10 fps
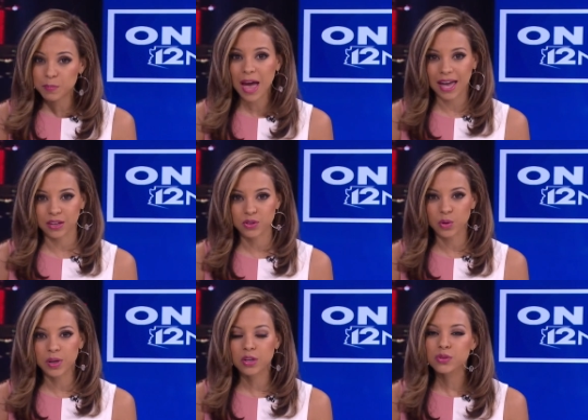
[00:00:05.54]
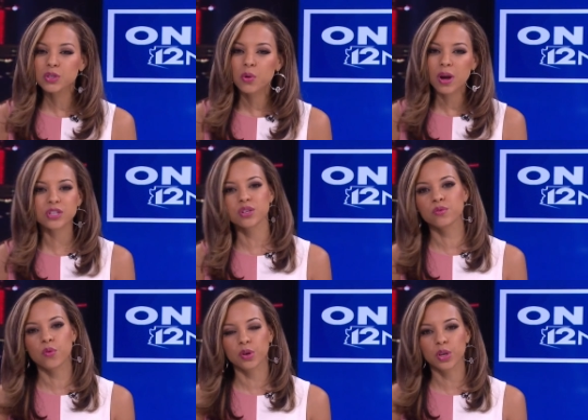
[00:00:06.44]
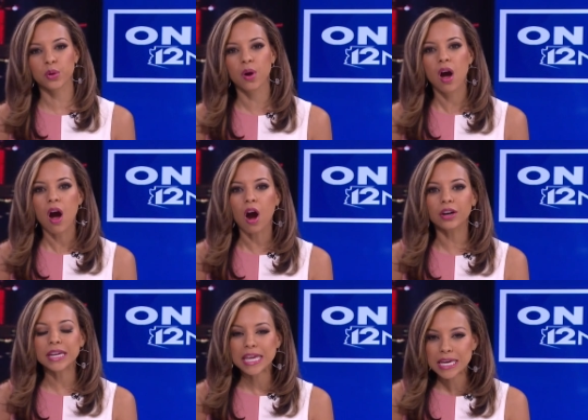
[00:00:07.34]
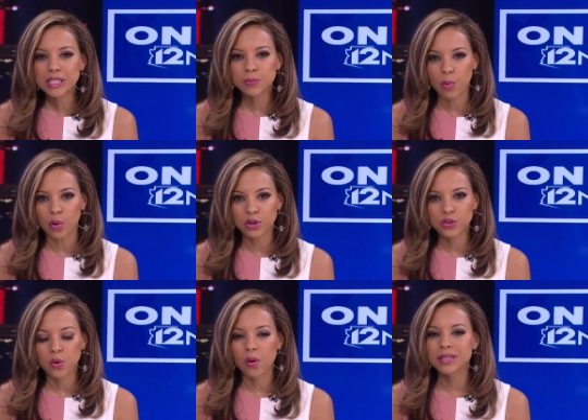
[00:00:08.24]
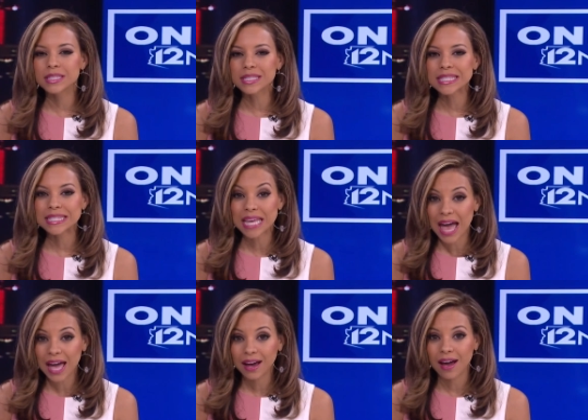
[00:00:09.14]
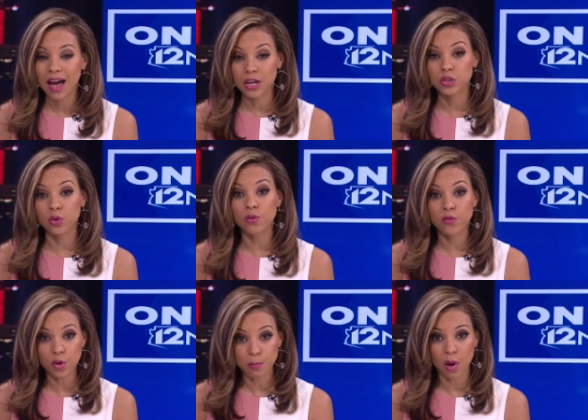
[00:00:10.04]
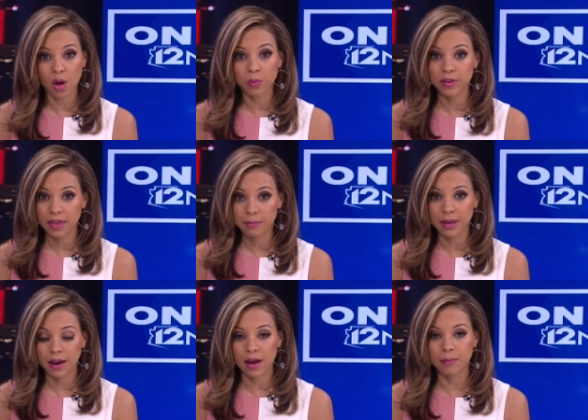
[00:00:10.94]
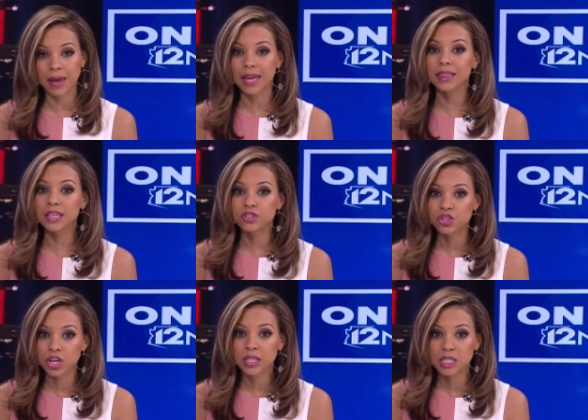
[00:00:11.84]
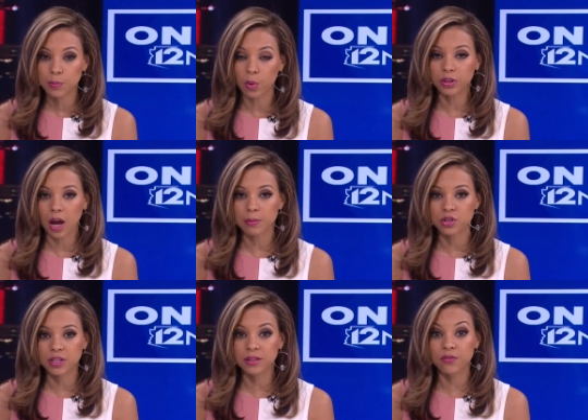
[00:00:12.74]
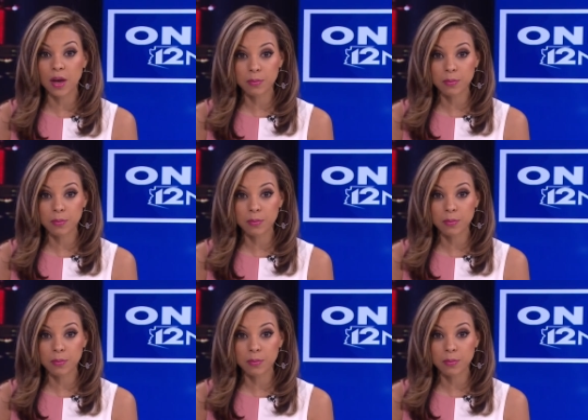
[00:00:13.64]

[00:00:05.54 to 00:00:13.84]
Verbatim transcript: is back, so here's a question for you. Are eSports going to sack high school football when they become a legit sport option in